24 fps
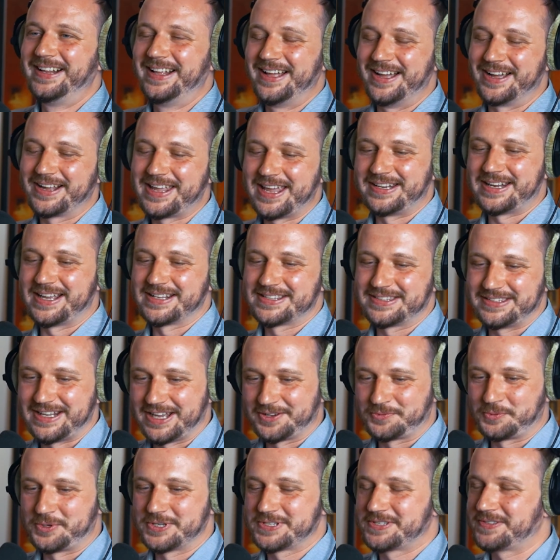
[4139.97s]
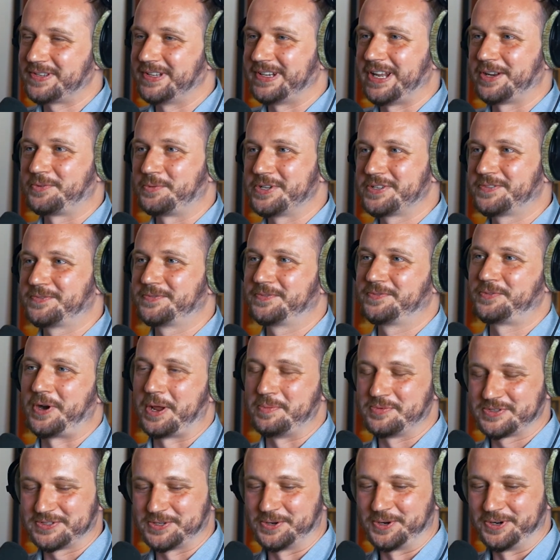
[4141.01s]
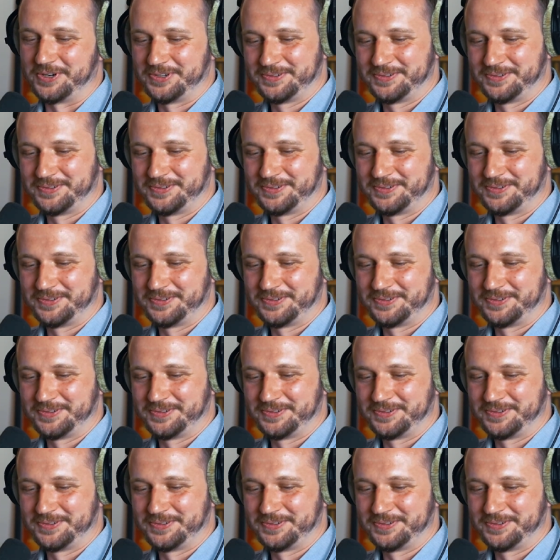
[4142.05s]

okay. That that was that was Framestore.